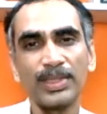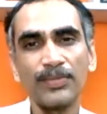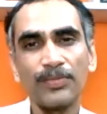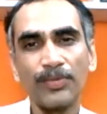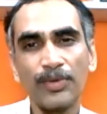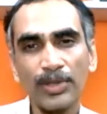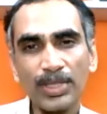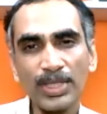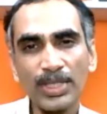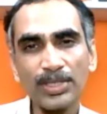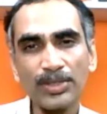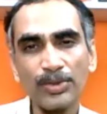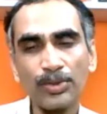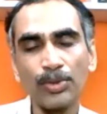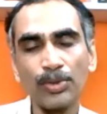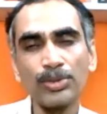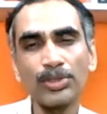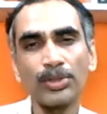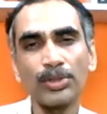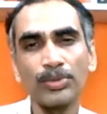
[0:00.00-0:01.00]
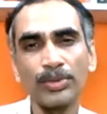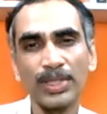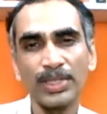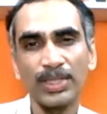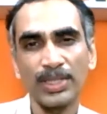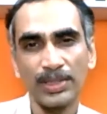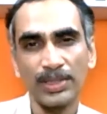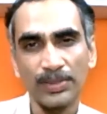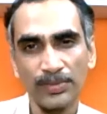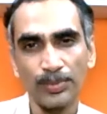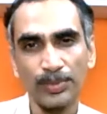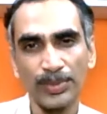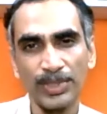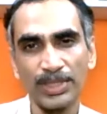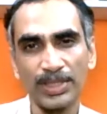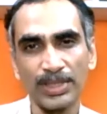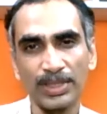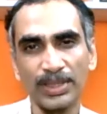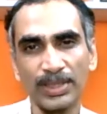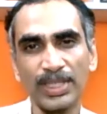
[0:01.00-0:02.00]
The what is goes through the
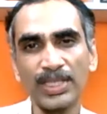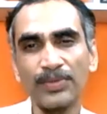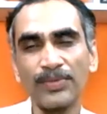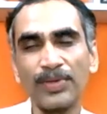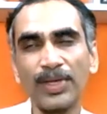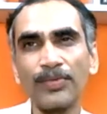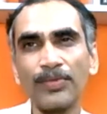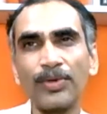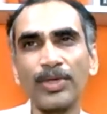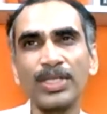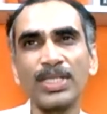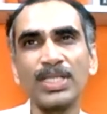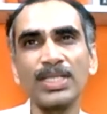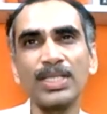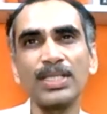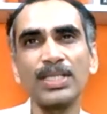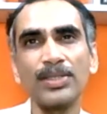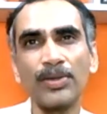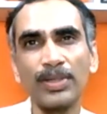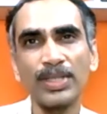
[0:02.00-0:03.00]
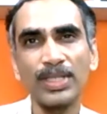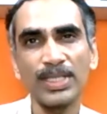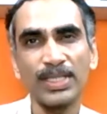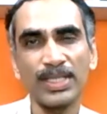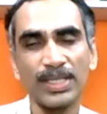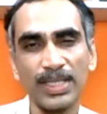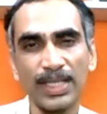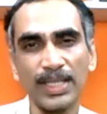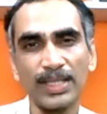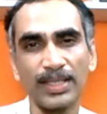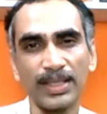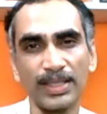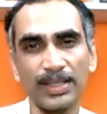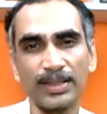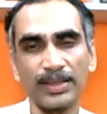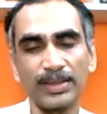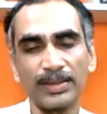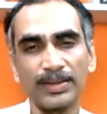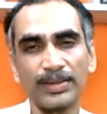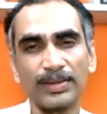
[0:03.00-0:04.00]
transformation. That's why what is is not static.
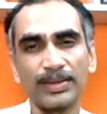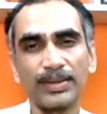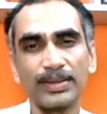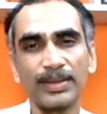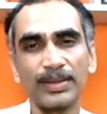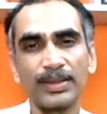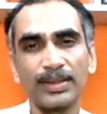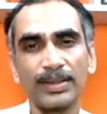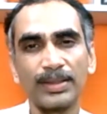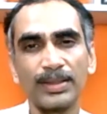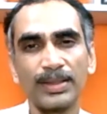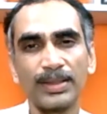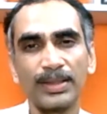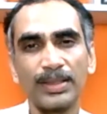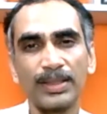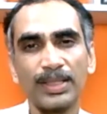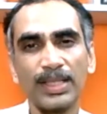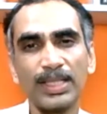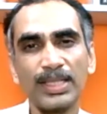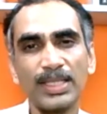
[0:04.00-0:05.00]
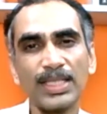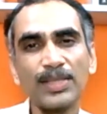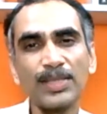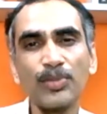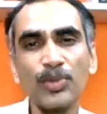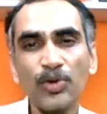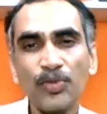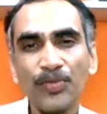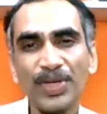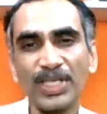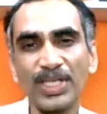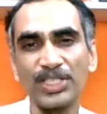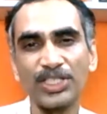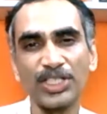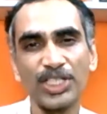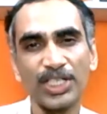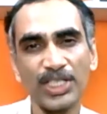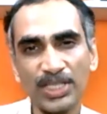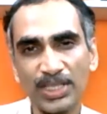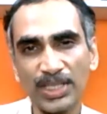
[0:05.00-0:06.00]
It is moving,
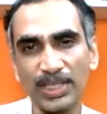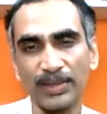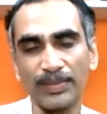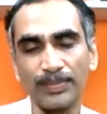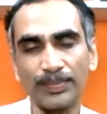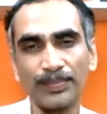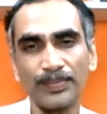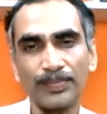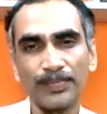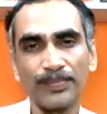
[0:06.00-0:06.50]
changing.